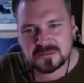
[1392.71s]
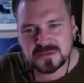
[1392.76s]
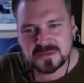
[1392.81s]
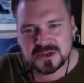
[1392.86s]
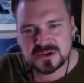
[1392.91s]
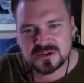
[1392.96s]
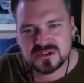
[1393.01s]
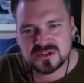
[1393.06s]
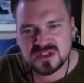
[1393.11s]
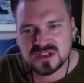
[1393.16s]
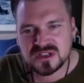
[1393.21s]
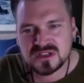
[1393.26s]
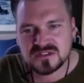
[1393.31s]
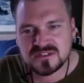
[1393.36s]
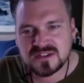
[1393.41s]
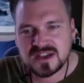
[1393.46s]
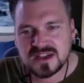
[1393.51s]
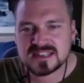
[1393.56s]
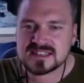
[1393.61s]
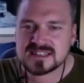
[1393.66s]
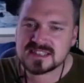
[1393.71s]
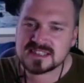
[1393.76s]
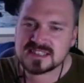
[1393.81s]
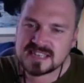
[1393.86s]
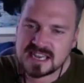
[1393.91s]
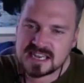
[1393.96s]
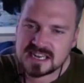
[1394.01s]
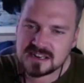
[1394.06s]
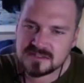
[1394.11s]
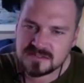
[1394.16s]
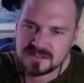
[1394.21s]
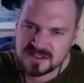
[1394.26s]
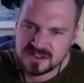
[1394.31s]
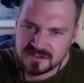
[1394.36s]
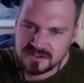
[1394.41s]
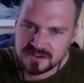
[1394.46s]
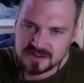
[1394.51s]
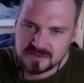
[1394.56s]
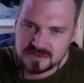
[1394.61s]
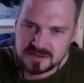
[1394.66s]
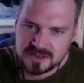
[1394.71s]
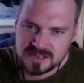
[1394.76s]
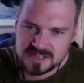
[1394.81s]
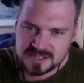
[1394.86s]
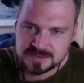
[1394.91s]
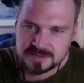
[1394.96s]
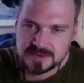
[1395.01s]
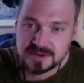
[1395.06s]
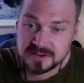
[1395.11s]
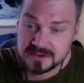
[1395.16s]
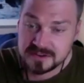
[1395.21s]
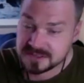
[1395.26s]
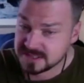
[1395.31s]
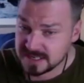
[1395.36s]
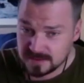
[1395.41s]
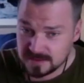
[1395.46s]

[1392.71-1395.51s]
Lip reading: you know, you've had this kind of incredible experience,